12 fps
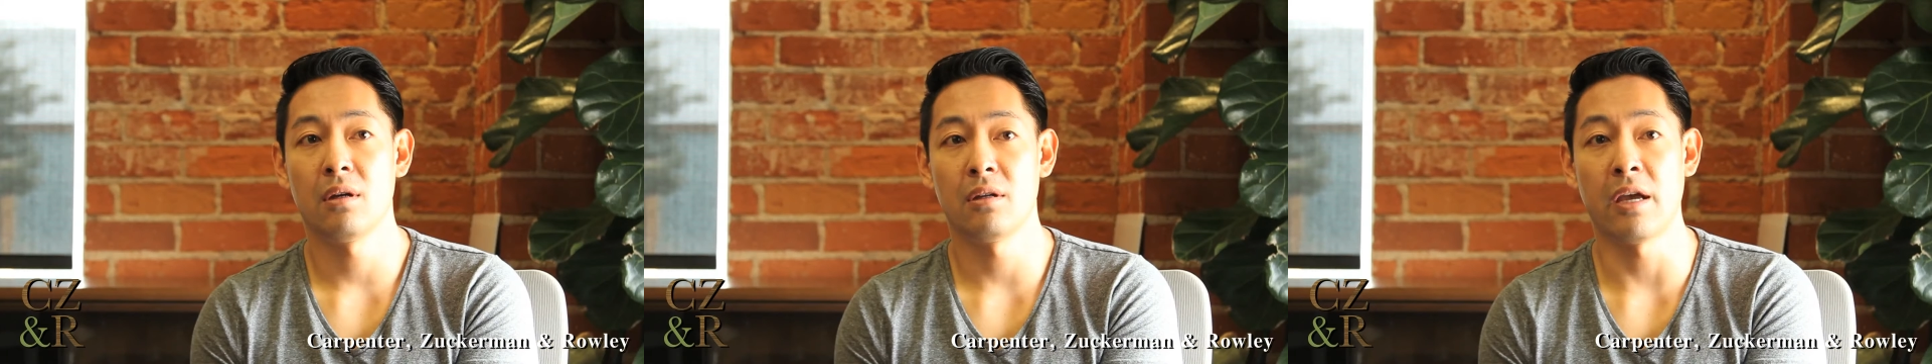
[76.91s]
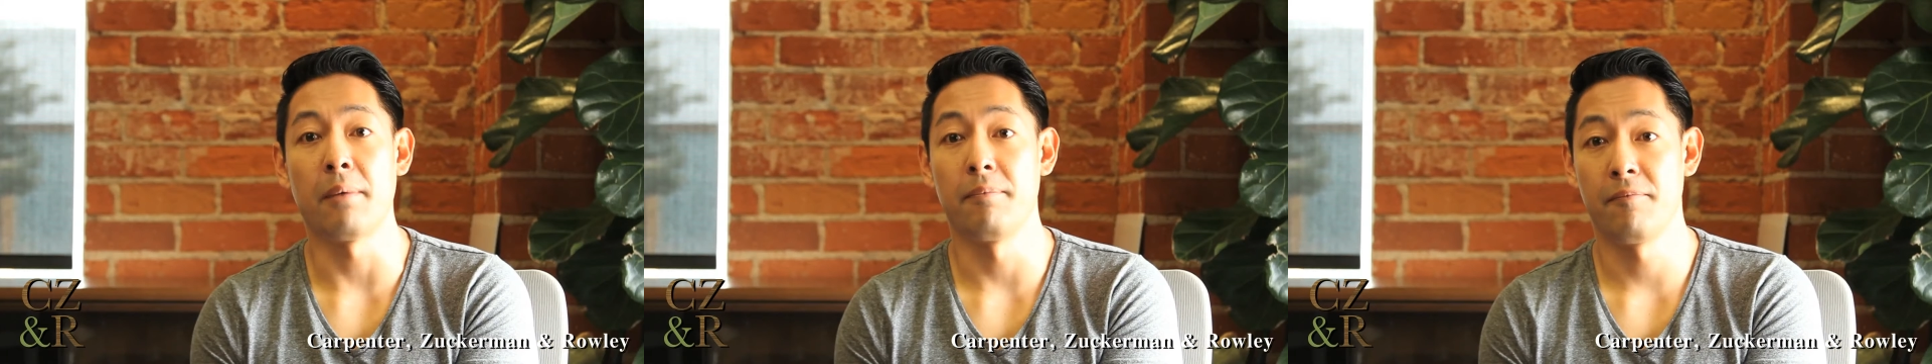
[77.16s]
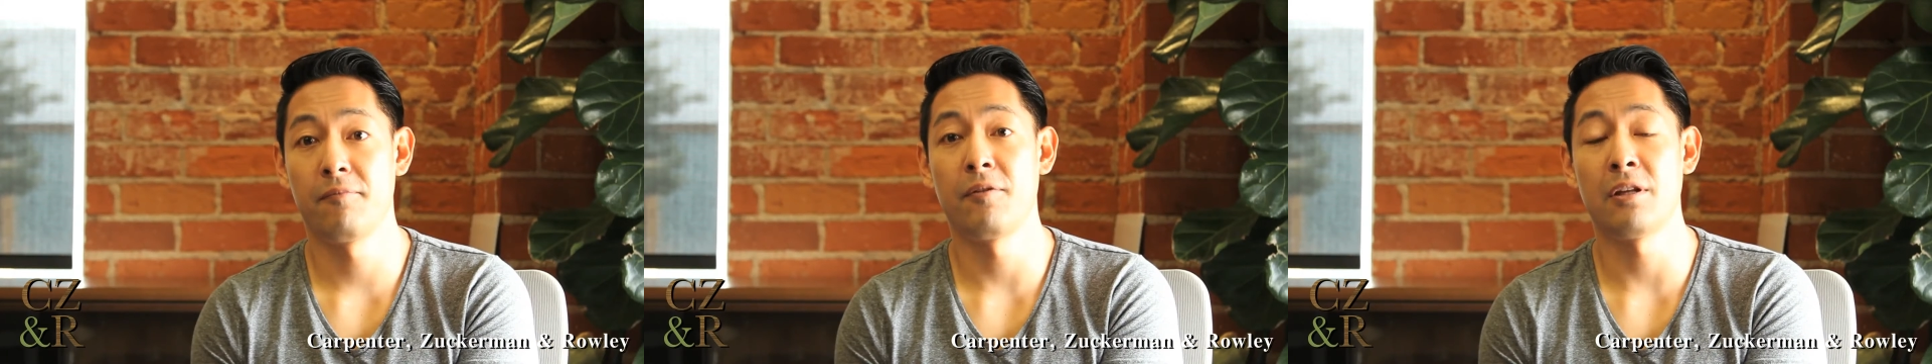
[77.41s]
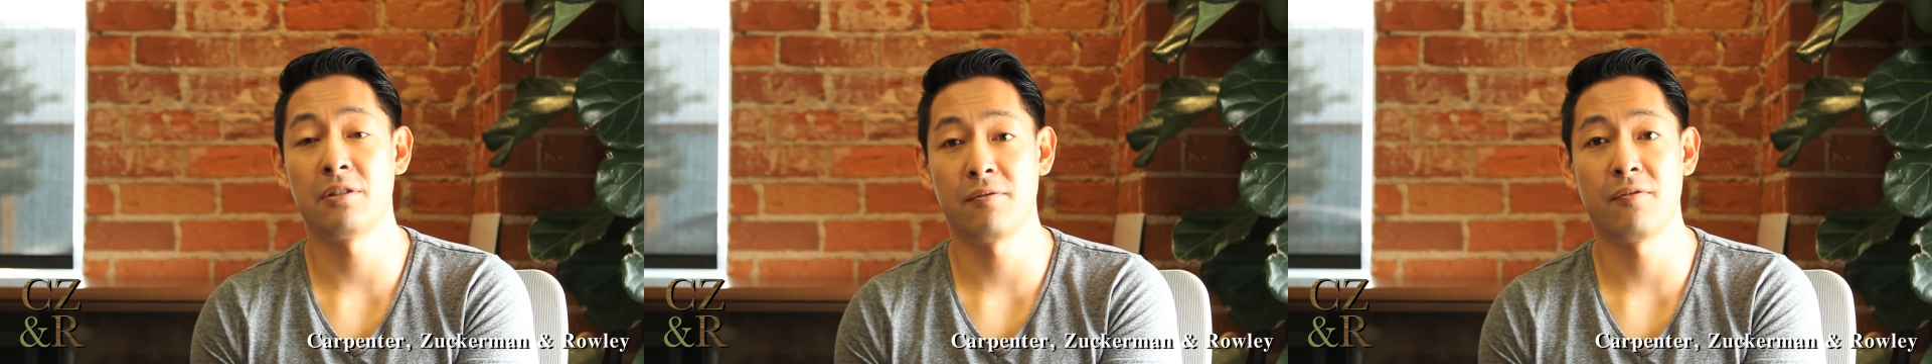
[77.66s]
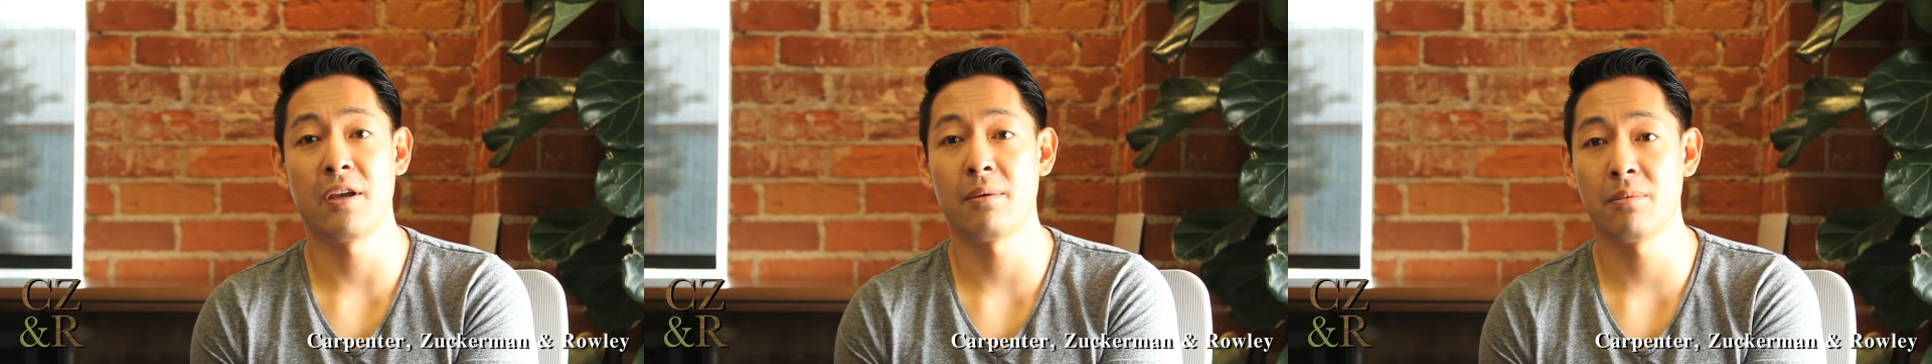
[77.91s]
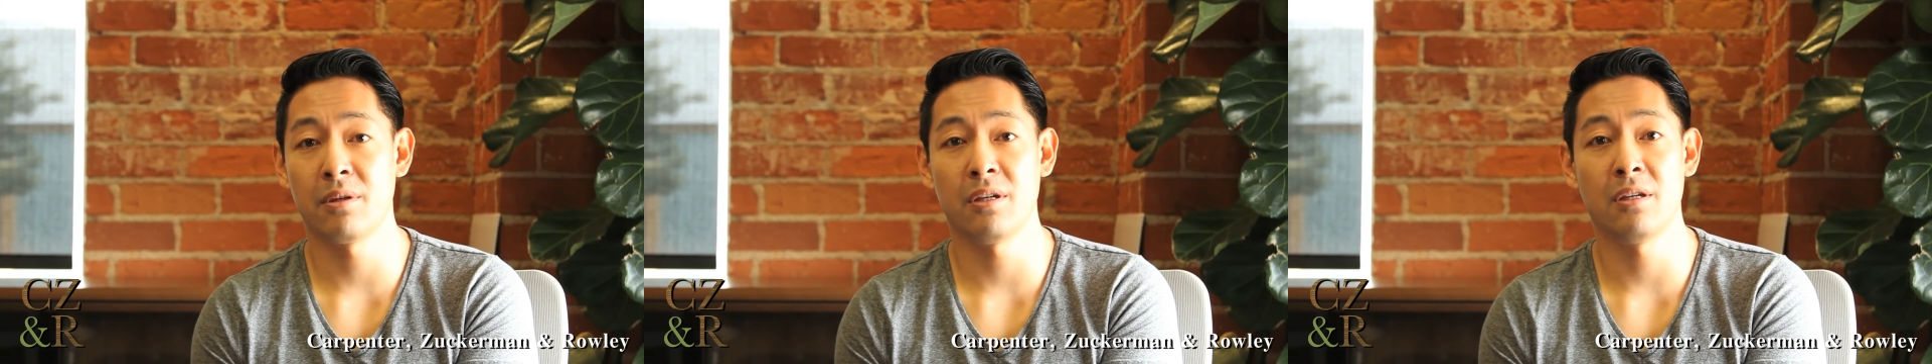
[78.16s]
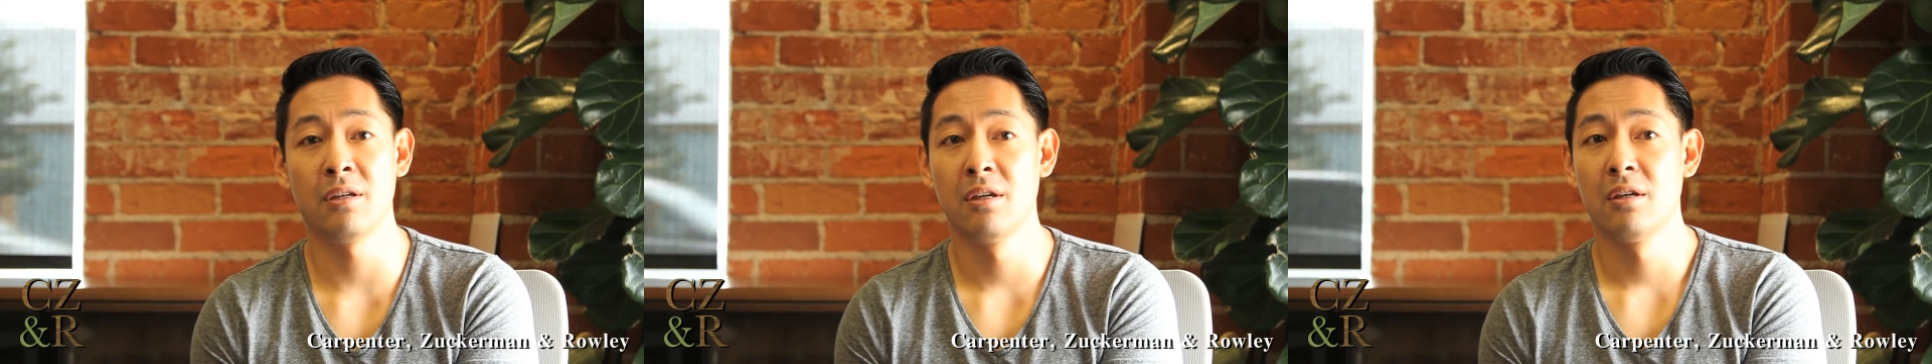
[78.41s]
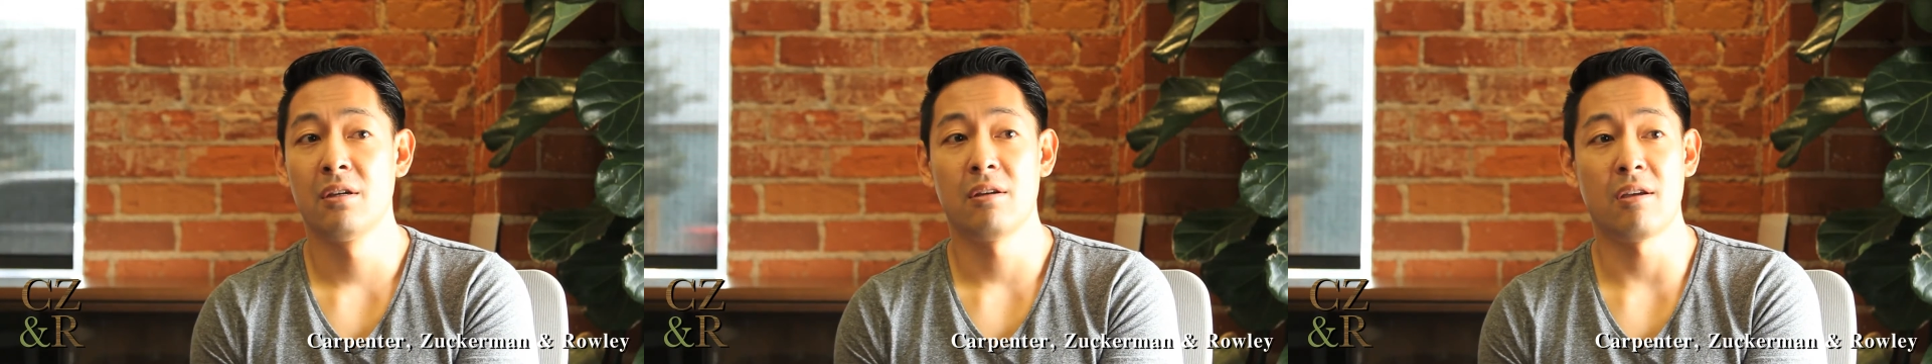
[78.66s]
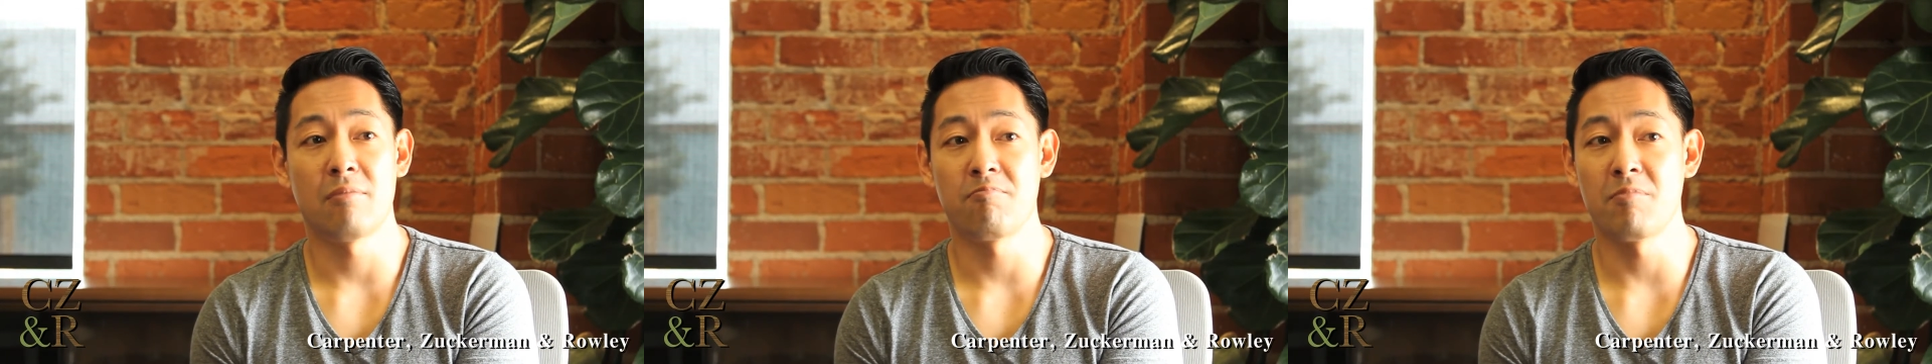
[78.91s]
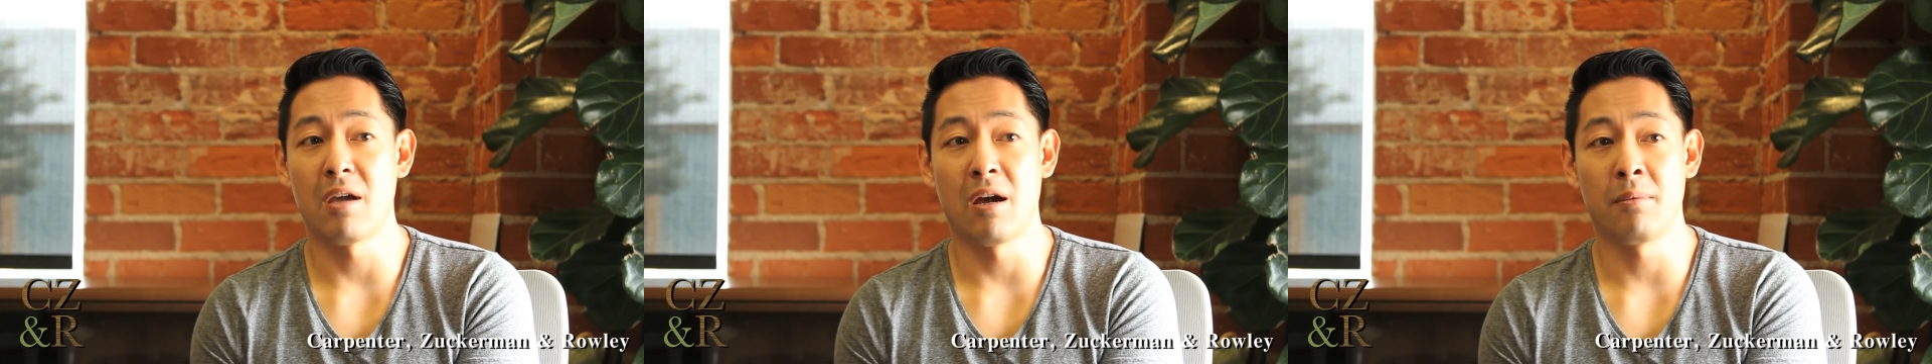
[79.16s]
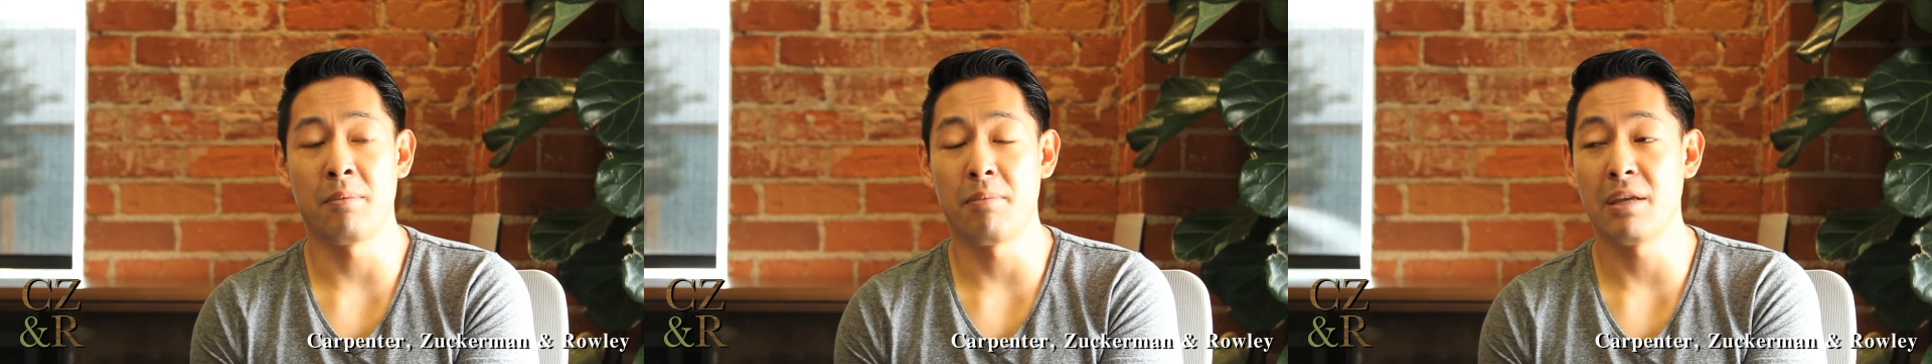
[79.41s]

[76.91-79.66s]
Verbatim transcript: Yeah, friends and family. I mean,